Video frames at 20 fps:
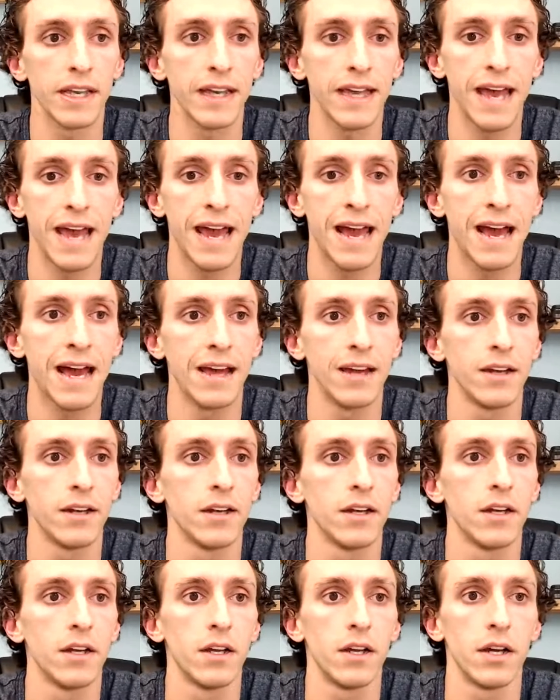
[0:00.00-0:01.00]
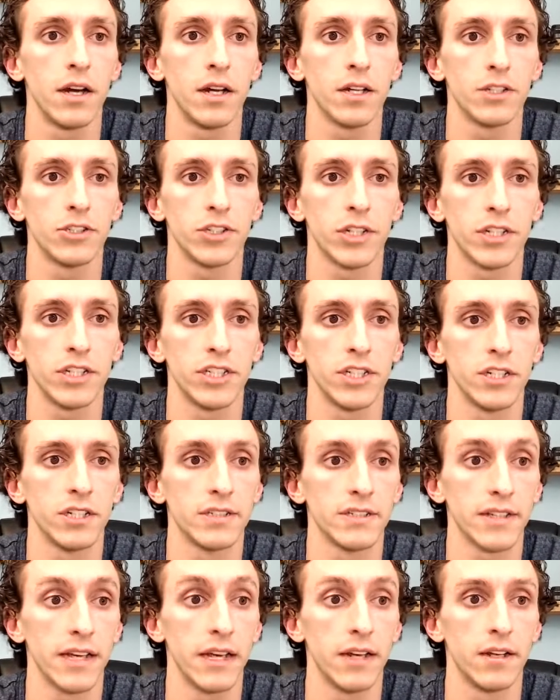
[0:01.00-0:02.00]
at, all right, let's try to share this
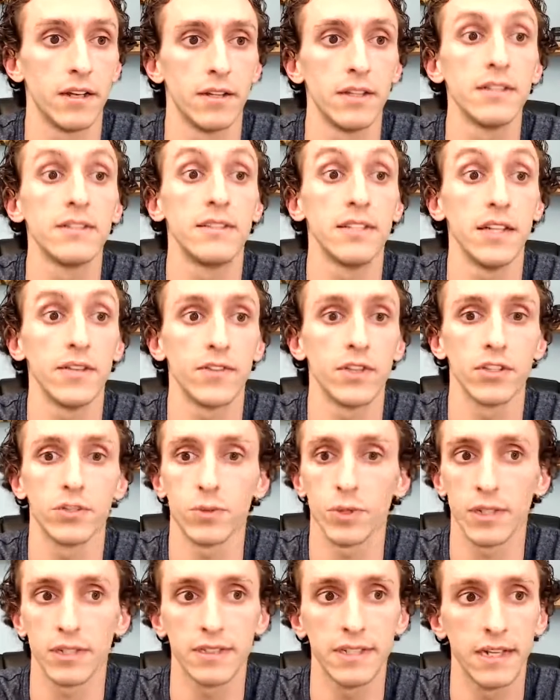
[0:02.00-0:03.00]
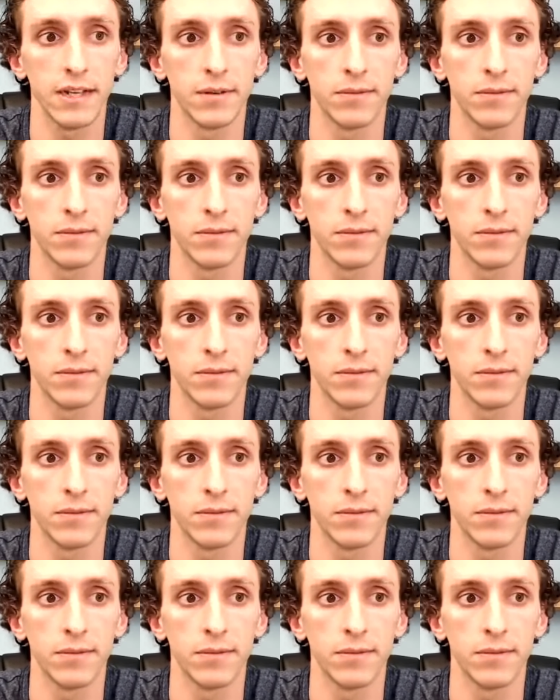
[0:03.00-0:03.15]
again. Let's see if this works now.